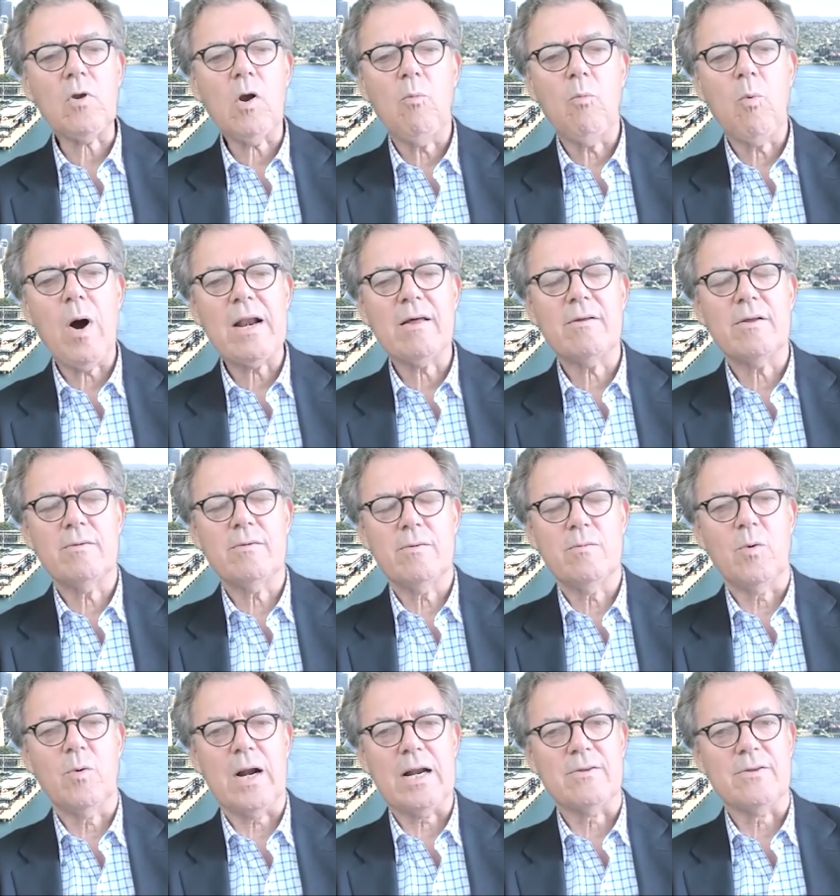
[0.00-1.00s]
one of
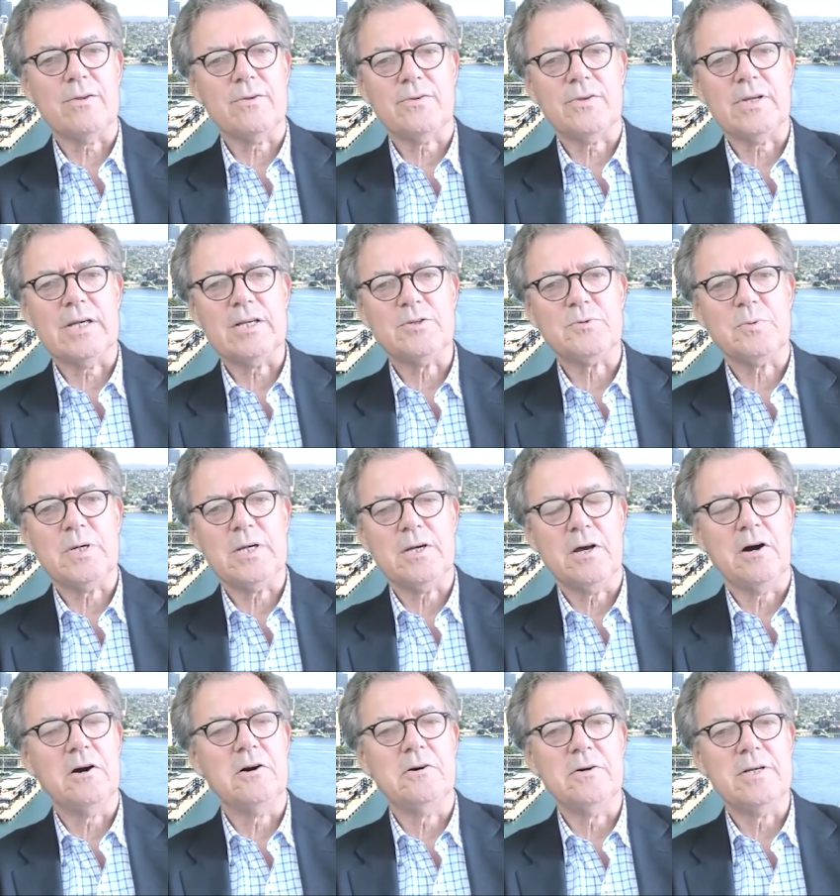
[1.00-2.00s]
one of the things we
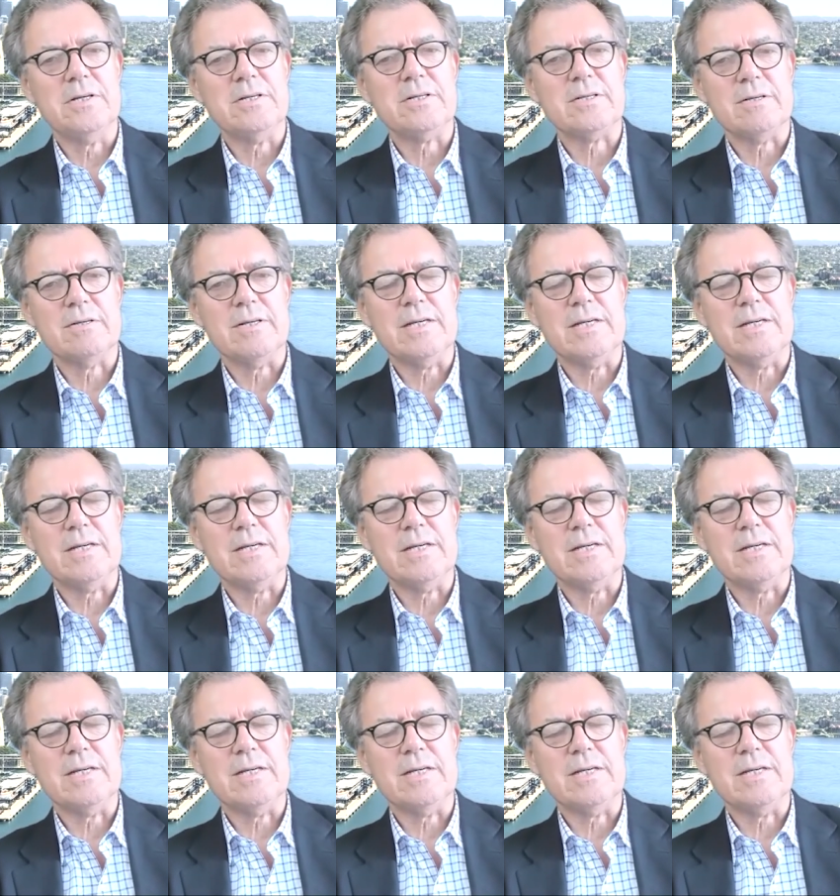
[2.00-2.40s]
know is